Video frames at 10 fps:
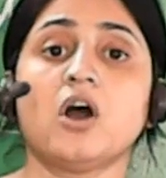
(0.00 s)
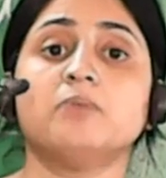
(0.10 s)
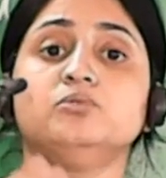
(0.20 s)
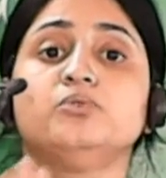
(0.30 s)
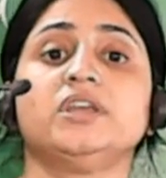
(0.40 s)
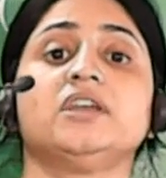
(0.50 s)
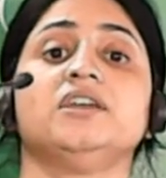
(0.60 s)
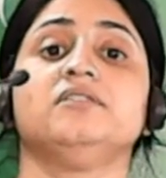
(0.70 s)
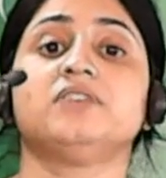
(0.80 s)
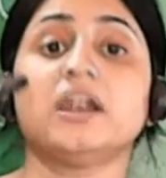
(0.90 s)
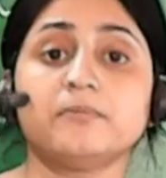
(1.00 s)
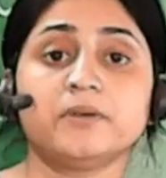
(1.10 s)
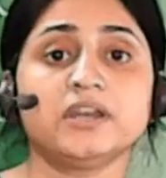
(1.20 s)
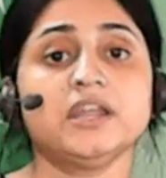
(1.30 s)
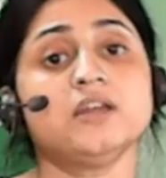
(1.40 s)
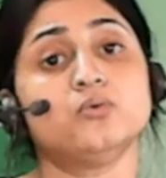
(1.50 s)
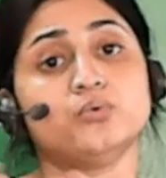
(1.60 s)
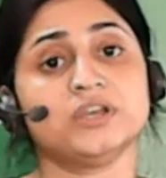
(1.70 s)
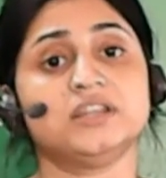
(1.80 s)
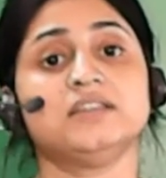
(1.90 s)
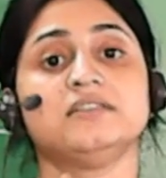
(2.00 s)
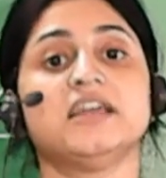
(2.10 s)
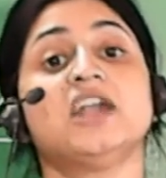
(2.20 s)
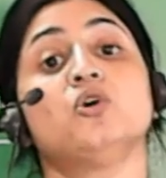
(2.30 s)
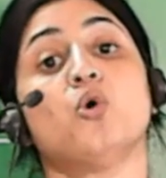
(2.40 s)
of doing interbreeding within their